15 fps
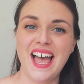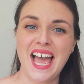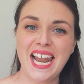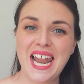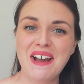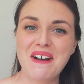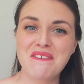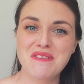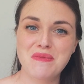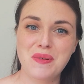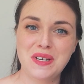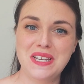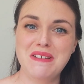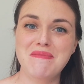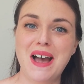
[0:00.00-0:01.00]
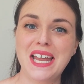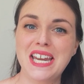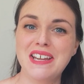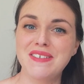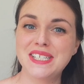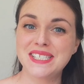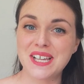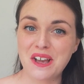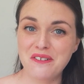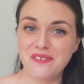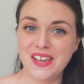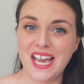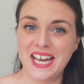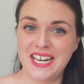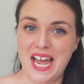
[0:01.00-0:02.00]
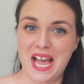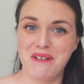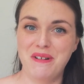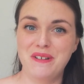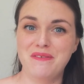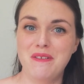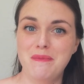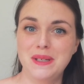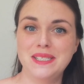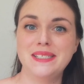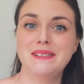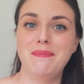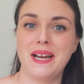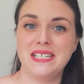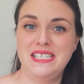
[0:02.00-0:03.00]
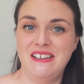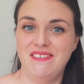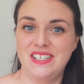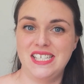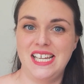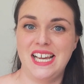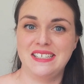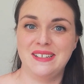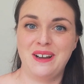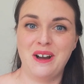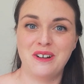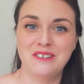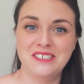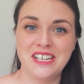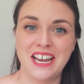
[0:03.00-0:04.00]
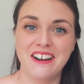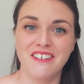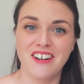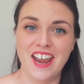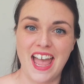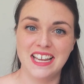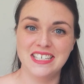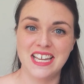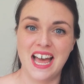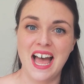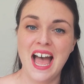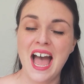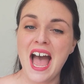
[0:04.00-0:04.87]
Hello everybody, my name is Sophie and I work for Mrs. Mactivity as a content creator.